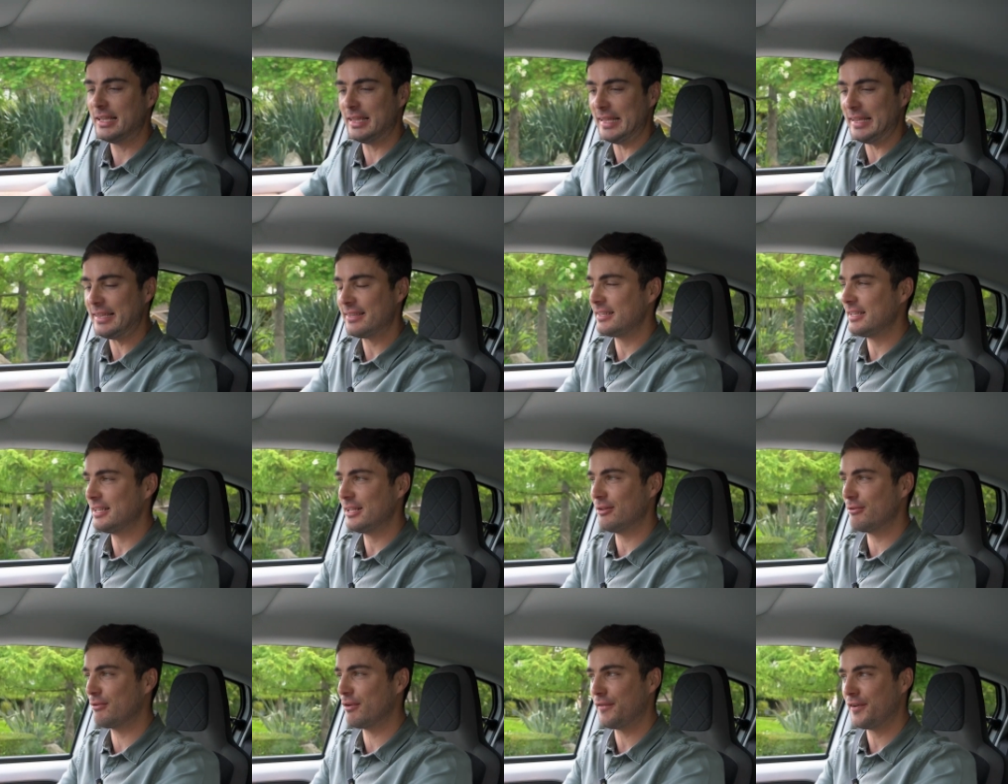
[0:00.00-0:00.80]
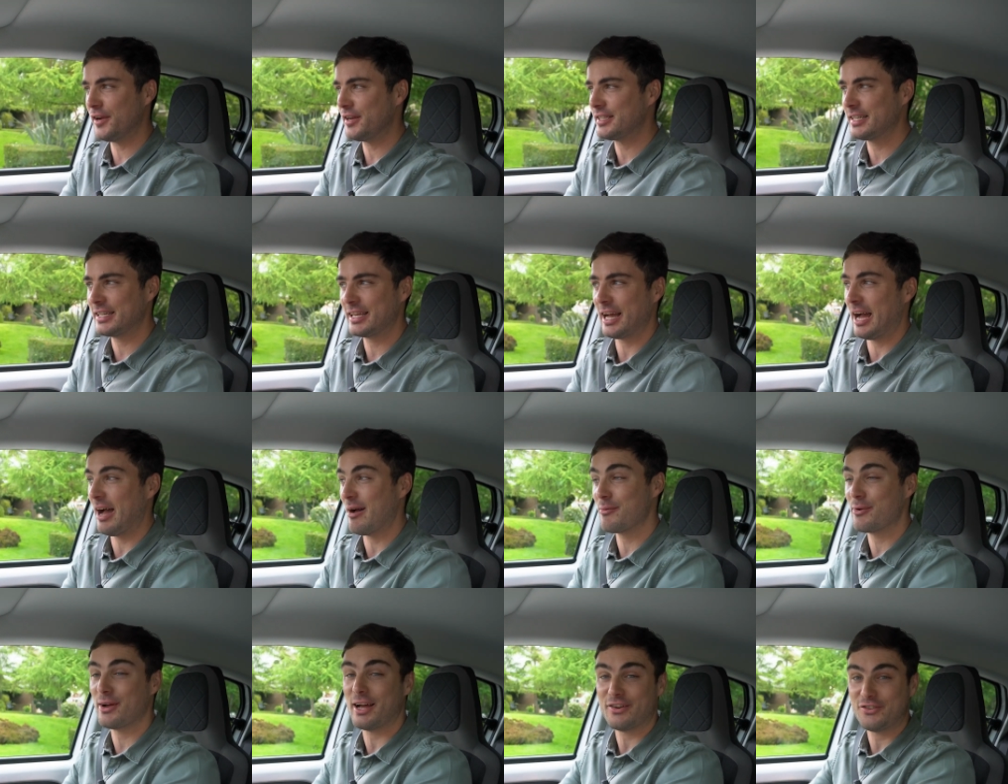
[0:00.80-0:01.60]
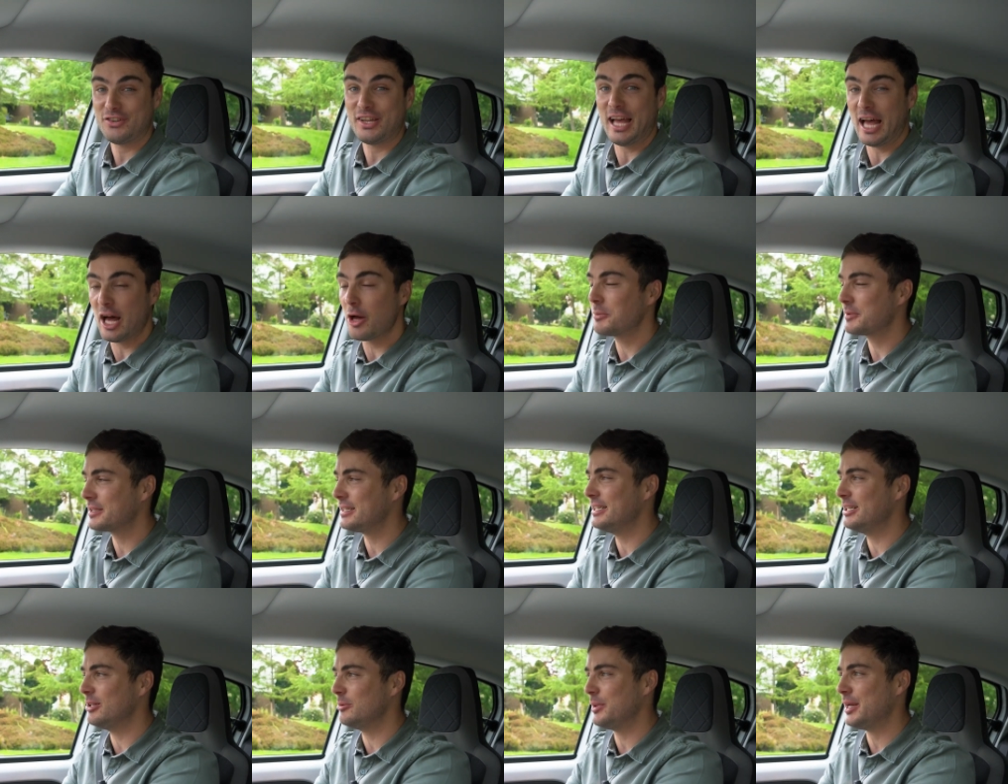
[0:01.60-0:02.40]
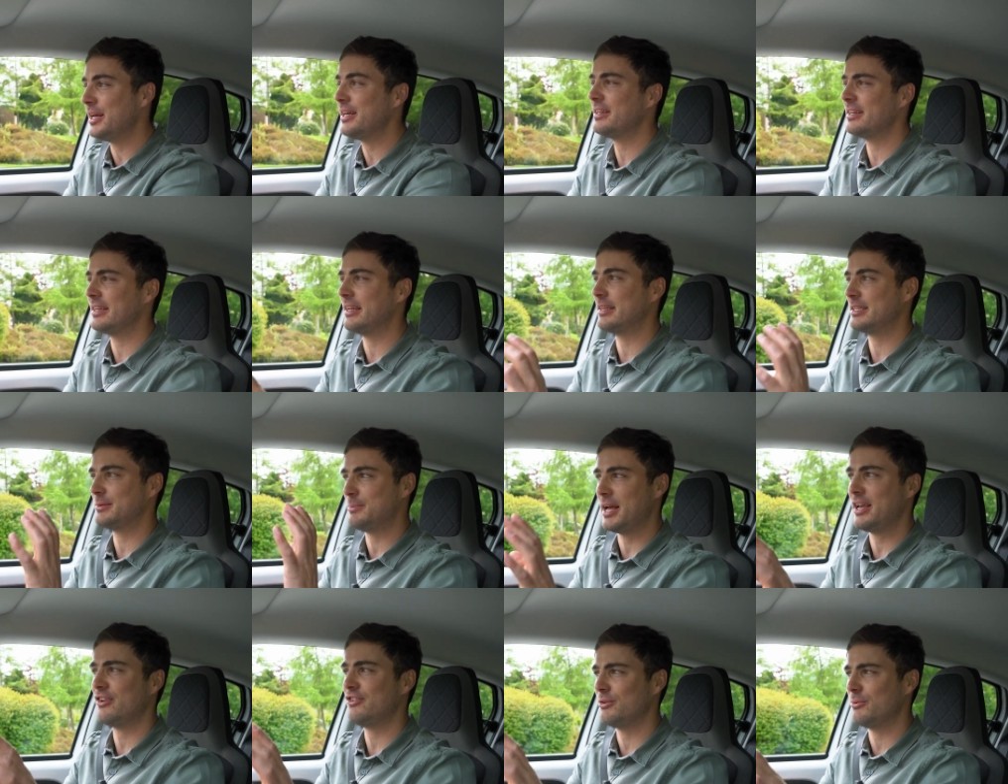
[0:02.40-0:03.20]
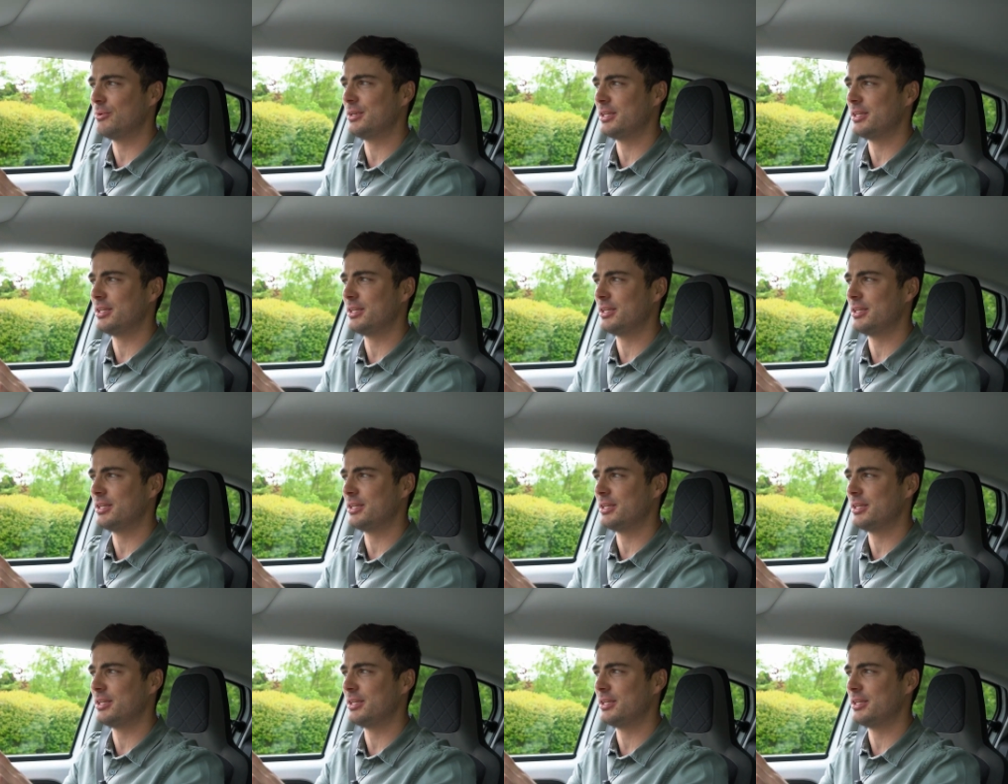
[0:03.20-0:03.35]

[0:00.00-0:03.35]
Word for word: This little reversing camera actually helps a little bit, especially